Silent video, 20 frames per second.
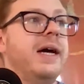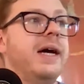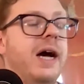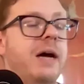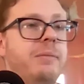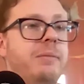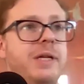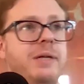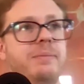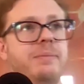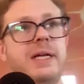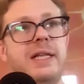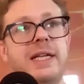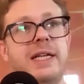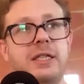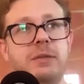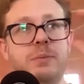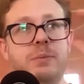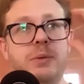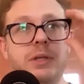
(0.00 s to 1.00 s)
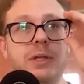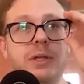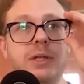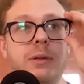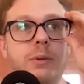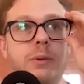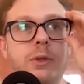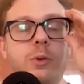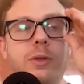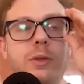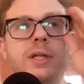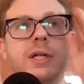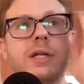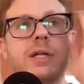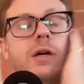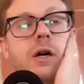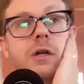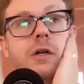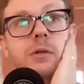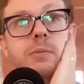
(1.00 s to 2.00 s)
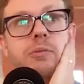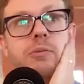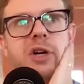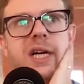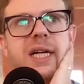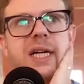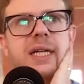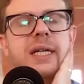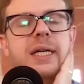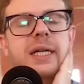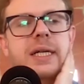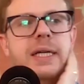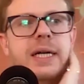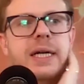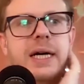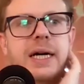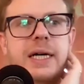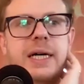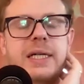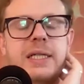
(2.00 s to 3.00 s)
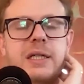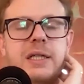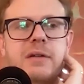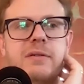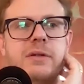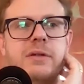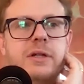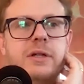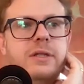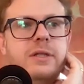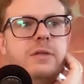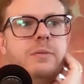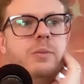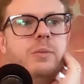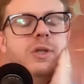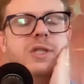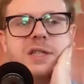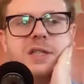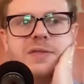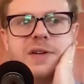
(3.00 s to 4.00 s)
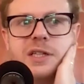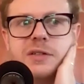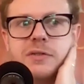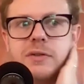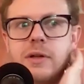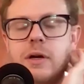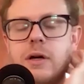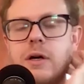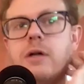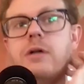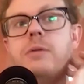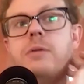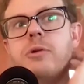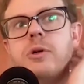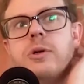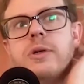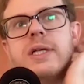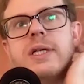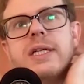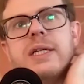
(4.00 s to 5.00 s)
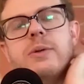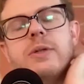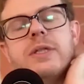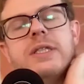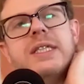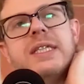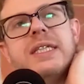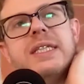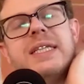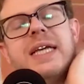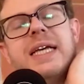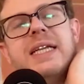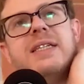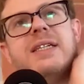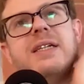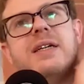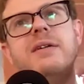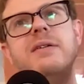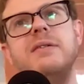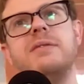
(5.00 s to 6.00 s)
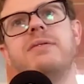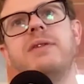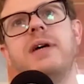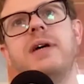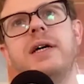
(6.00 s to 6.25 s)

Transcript: in my last book, which was on heartbreak, Love Hurts, Buddhist Advice for the Heartbroken. It was this sense of,